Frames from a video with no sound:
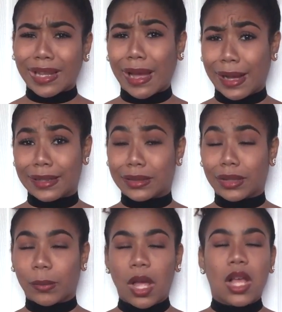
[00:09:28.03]
I don't
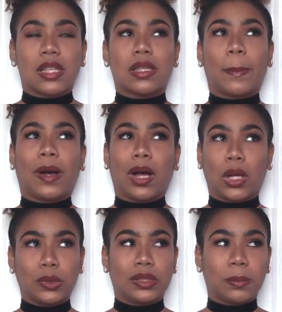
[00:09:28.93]
know.
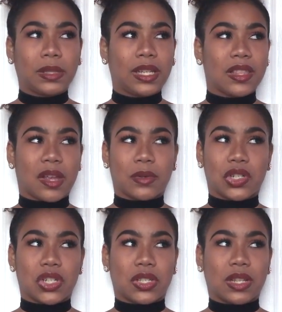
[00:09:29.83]
Supposedly they were
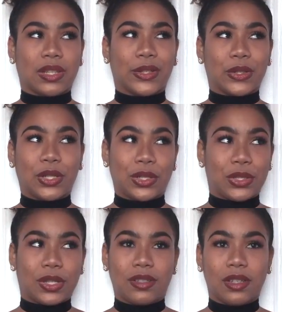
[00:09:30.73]
just a little
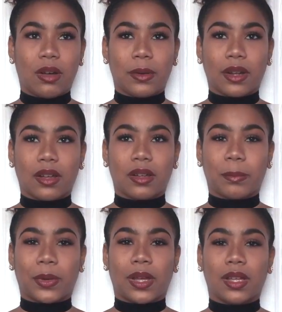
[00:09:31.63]
touchy going on,
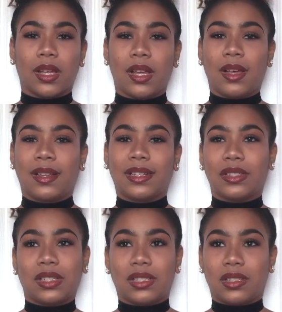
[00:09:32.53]
but a little
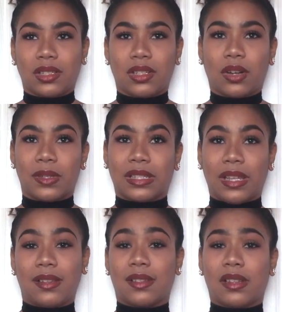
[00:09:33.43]
touchy always
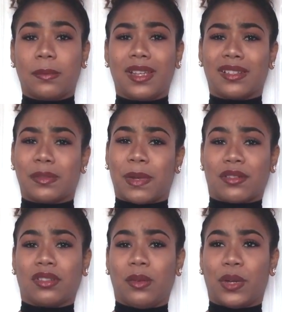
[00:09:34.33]
leads to something,
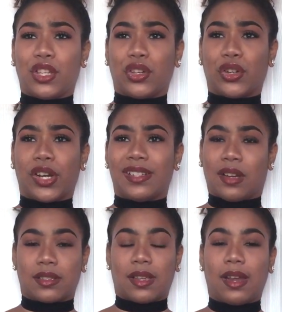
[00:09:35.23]
especially when you're
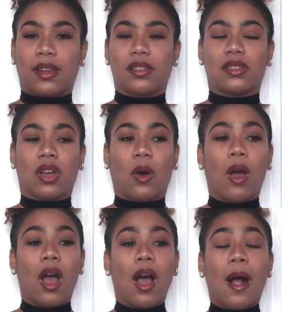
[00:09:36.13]
intoxicated. So
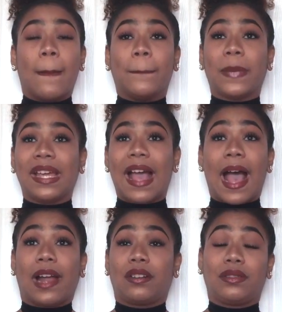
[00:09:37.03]
me,
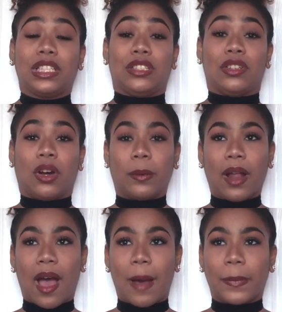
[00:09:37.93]
I don't really know what
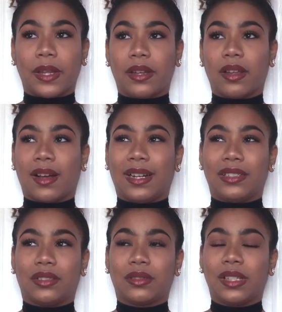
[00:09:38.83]
happened. I
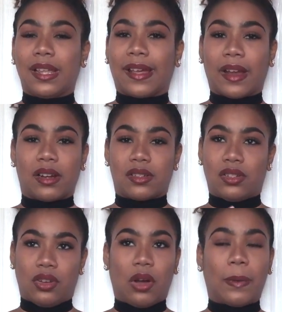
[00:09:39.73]
don't really care to
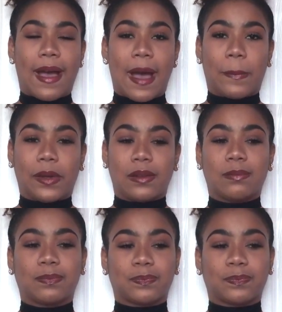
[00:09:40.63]
know what happened.